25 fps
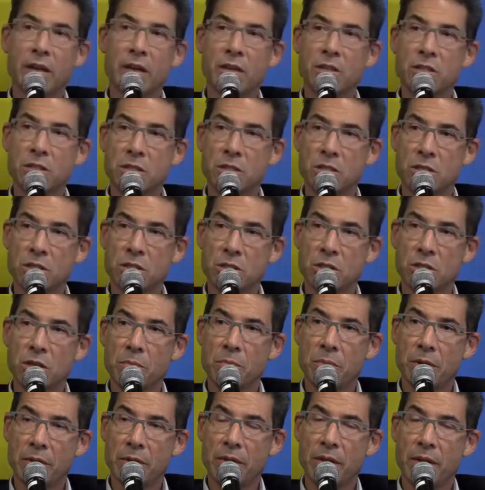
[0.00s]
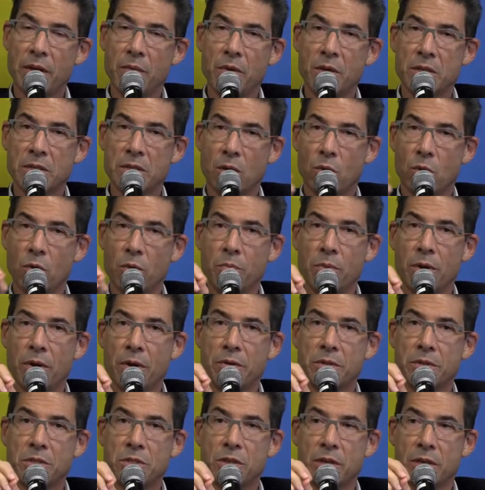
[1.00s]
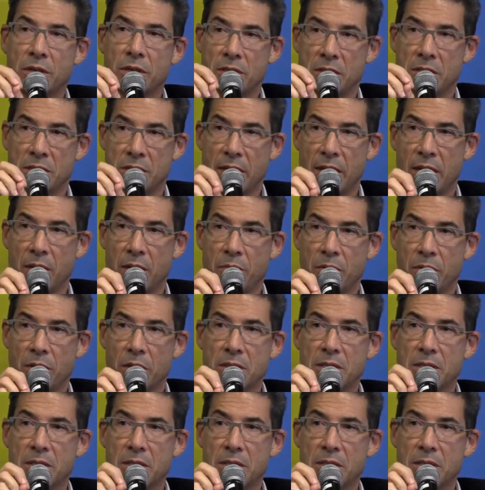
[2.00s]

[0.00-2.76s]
that, can I just jump in there, because I want parents to understand,